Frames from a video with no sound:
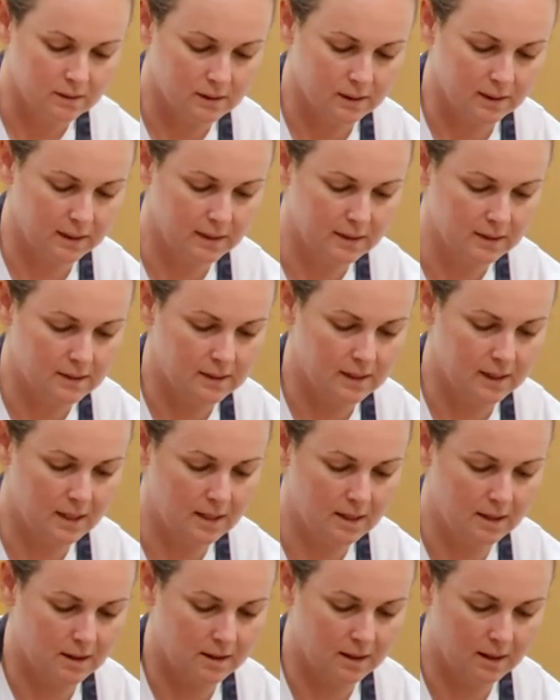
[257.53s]
So you can
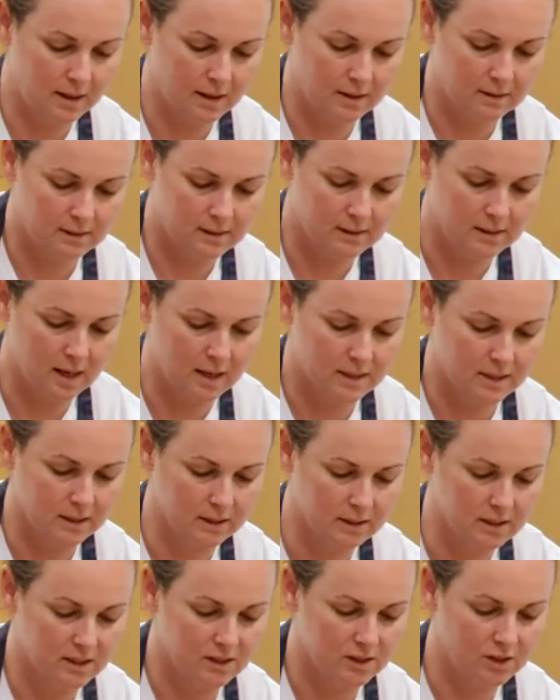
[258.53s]
see they're
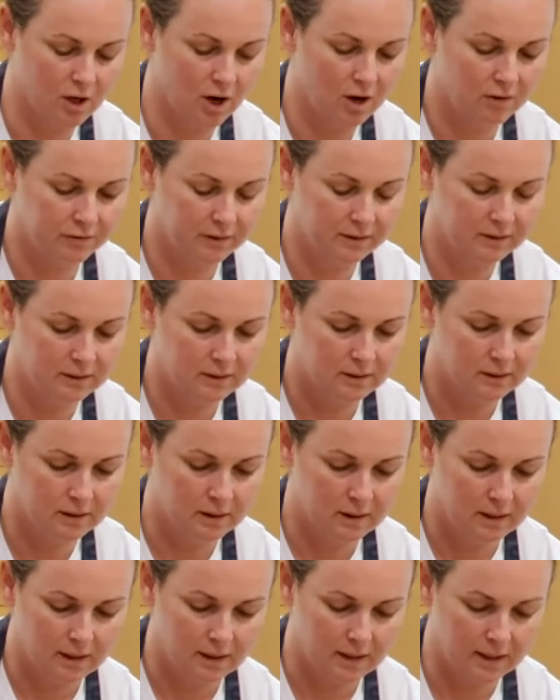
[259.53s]
starting to soften,
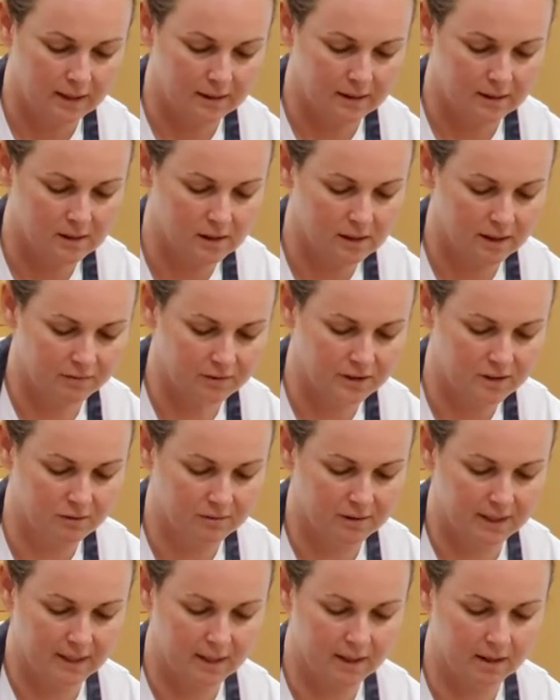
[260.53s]
and this will give us
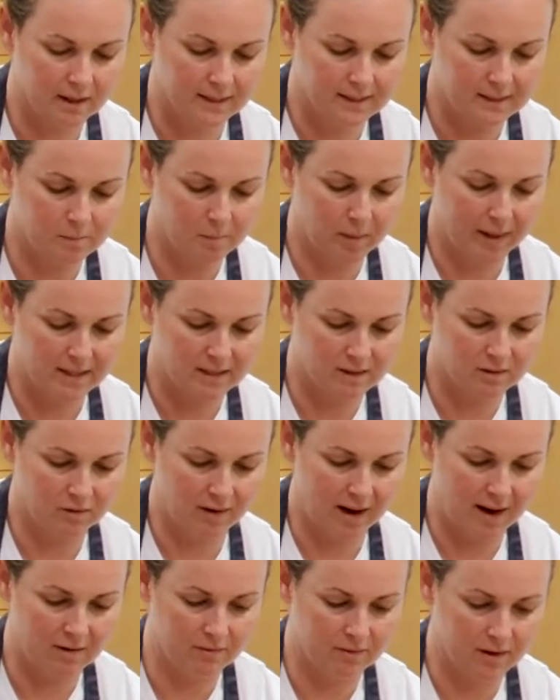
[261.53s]
a really nice base
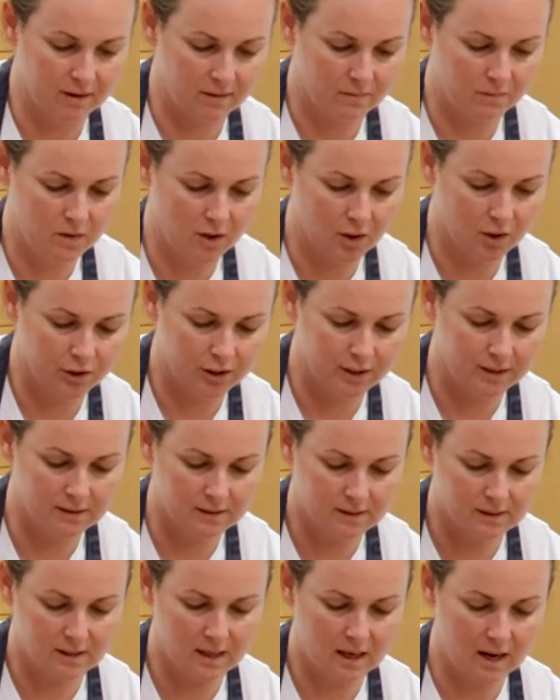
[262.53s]
flavour. The
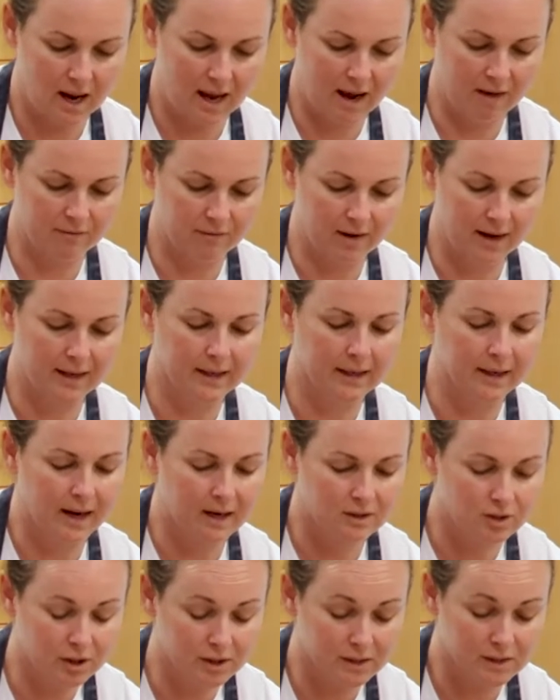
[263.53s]
onions have like a
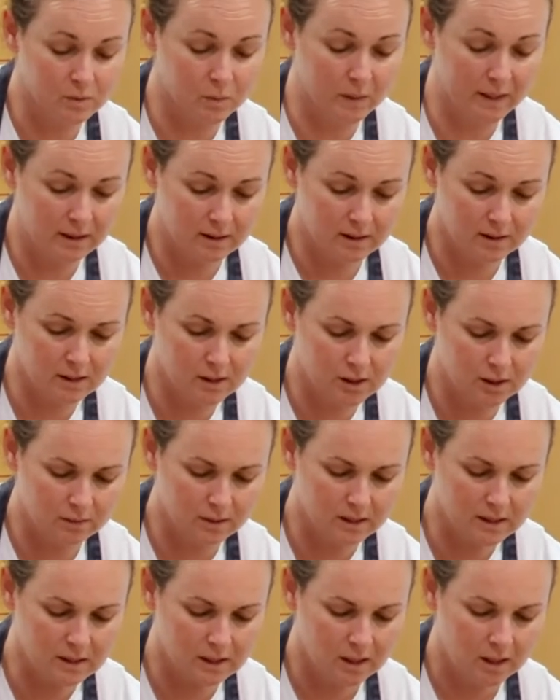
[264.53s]
natural sweetness
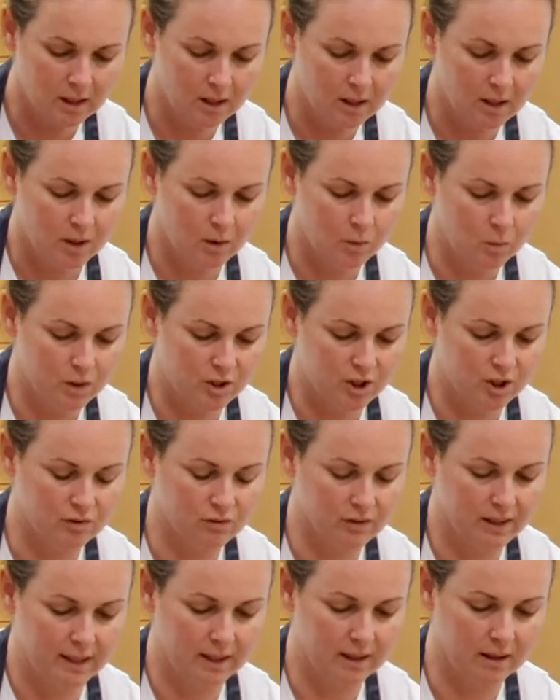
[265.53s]
to it, which
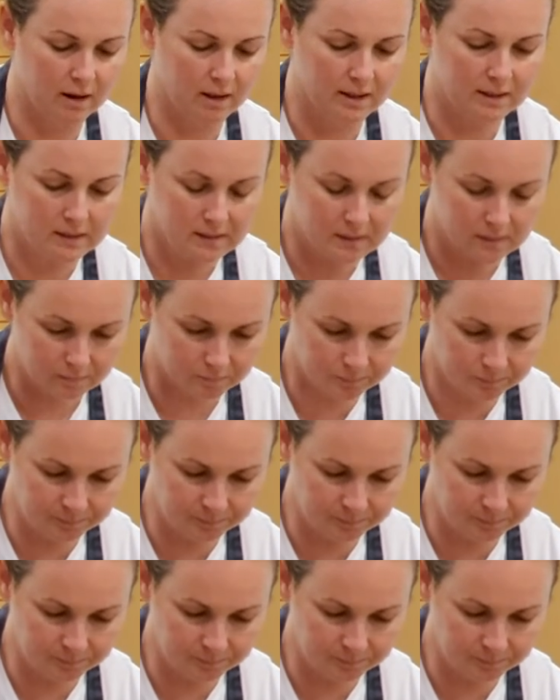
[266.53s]
is really nice.